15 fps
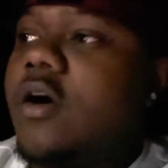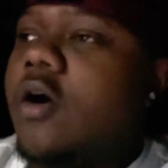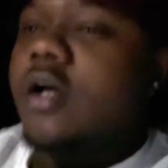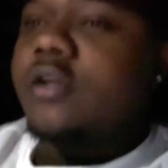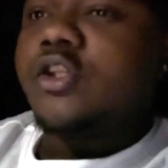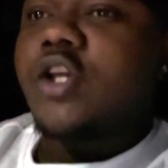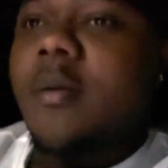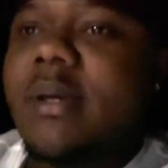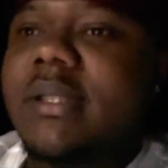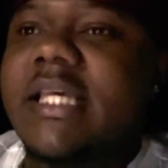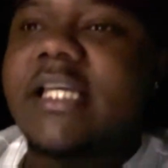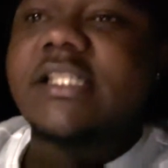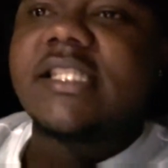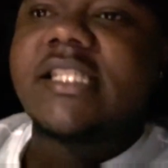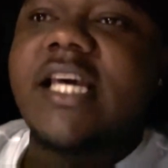Instagram, I
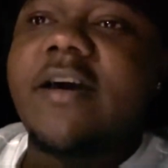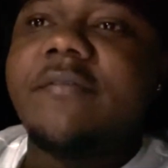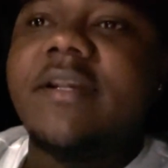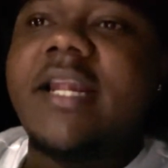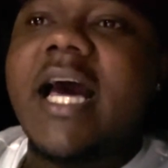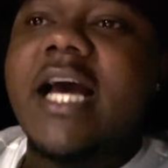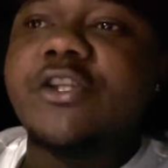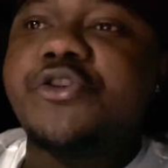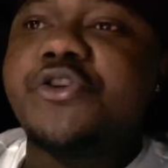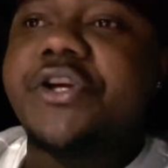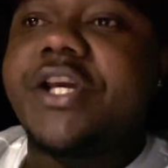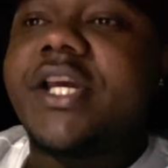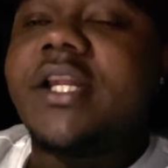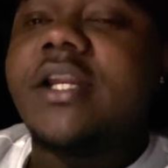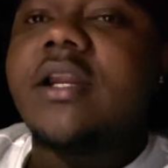think it's
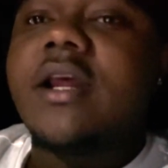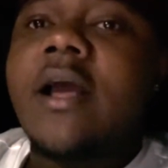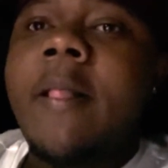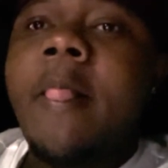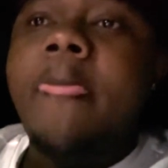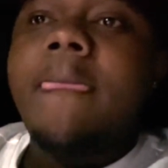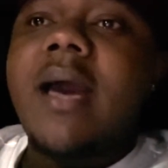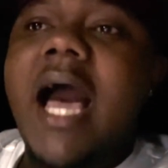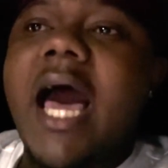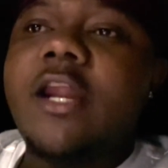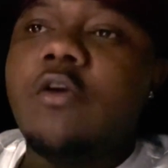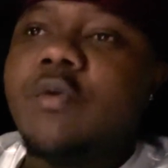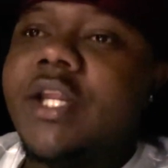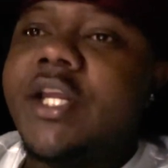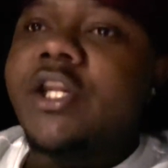Steph.Trend. I
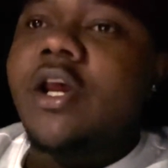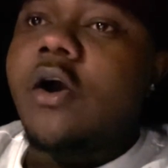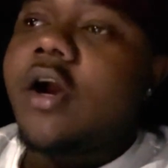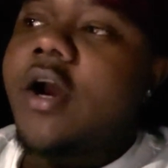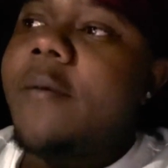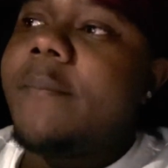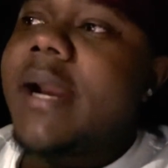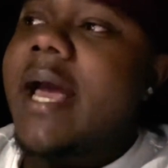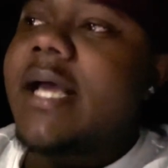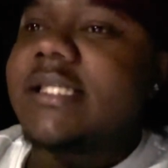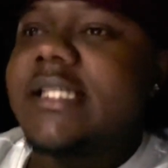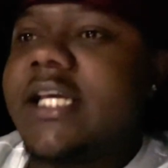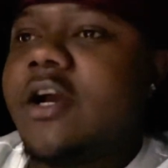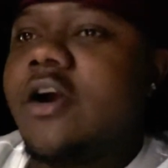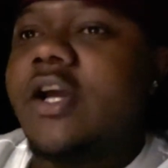don't really know her, but I
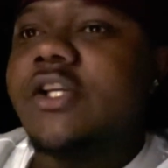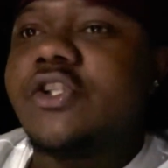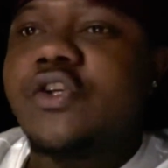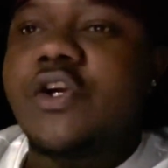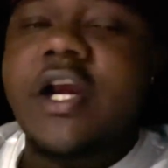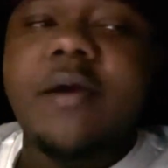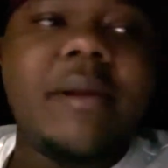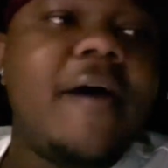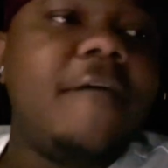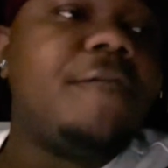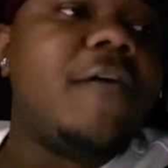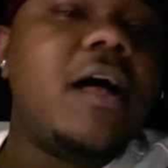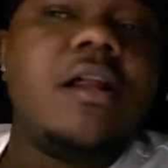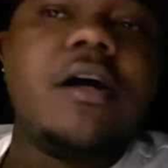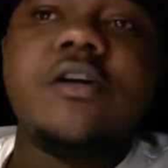seen her on Instagram and I
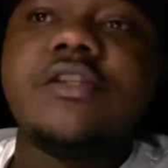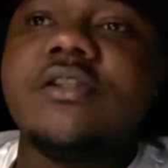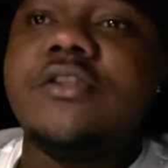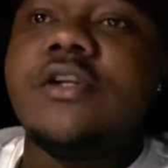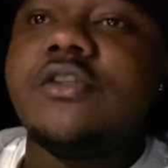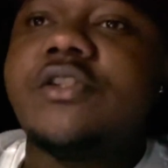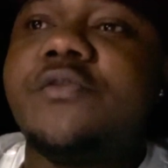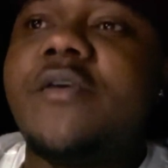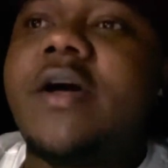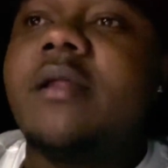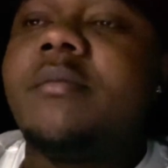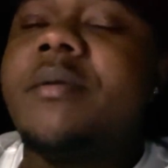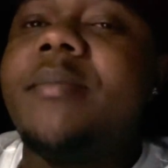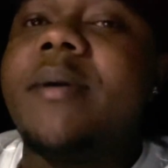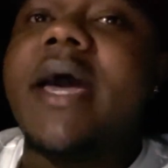follow her. You know, she followed
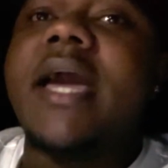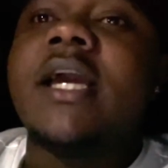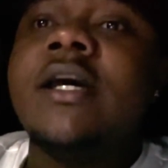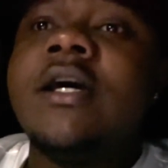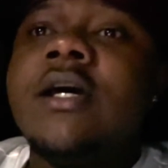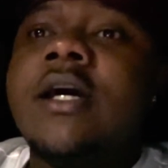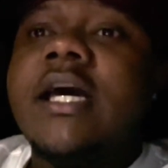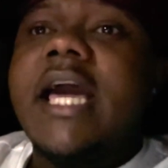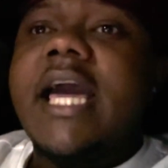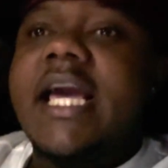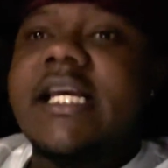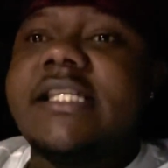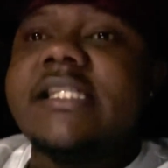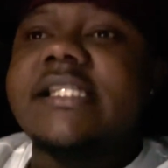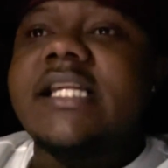me back,
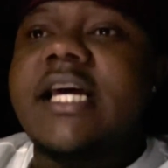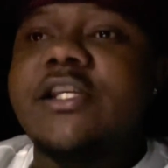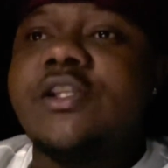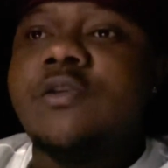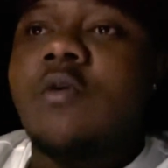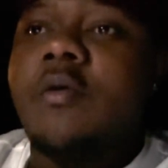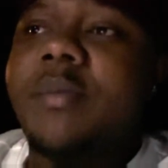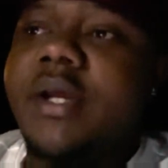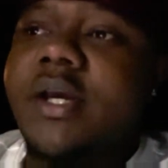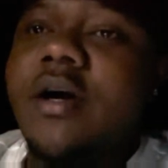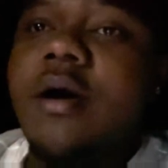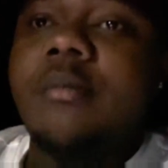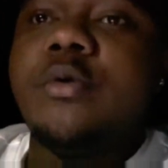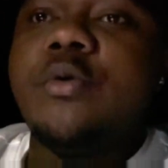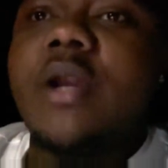and she said she wanted me to
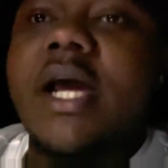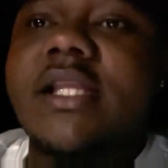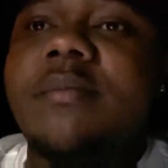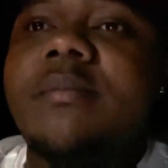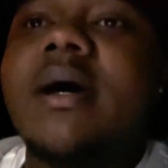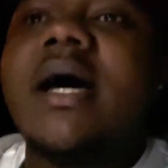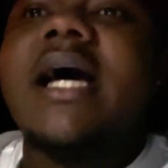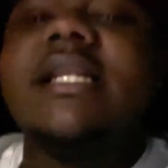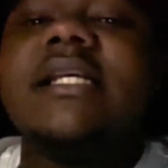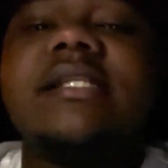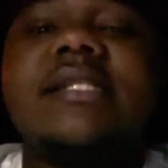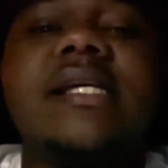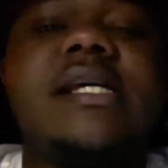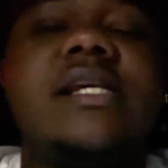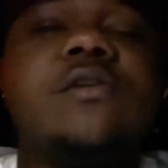come do like the behind the
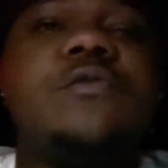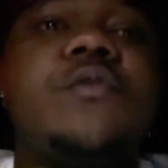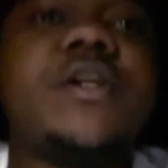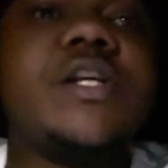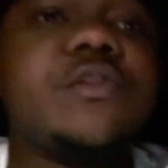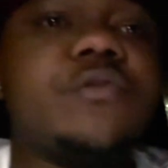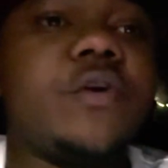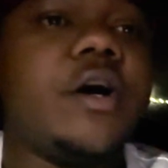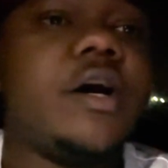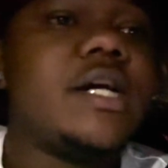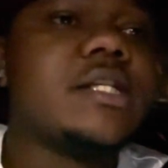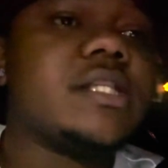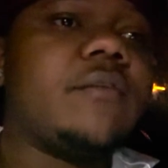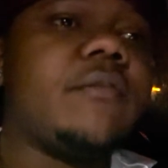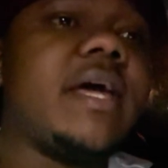scenes footage for her
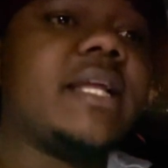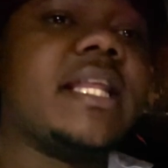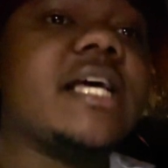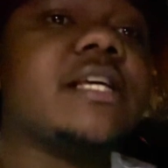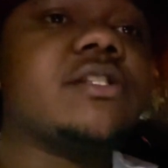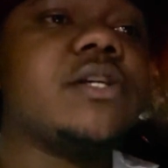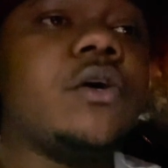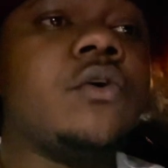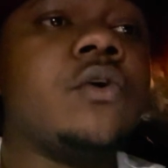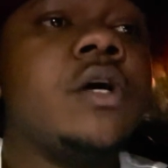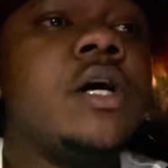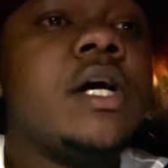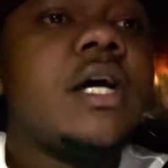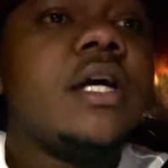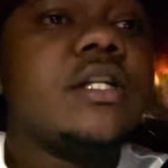and stuff like that. So
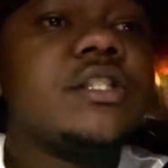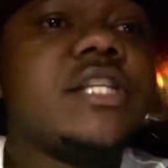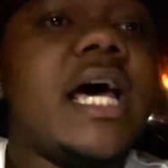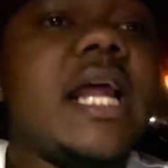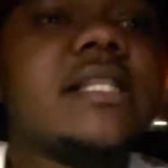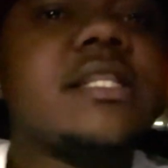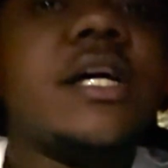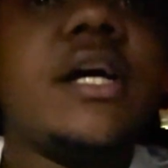shout out to